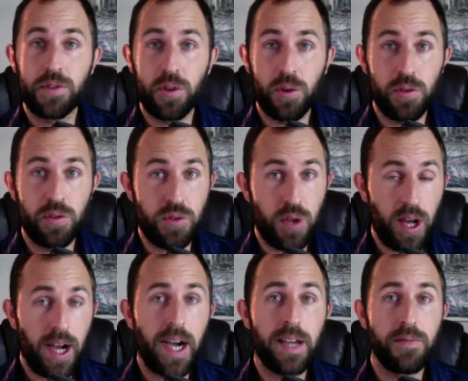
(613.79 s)
So there's a
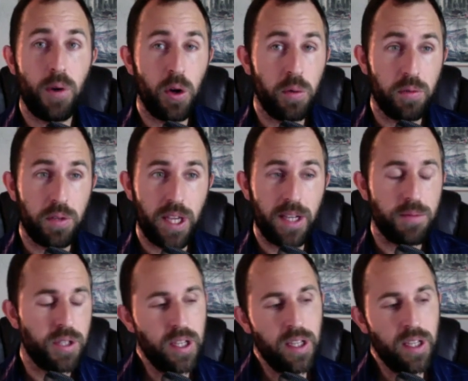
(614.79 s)
high volume of camps.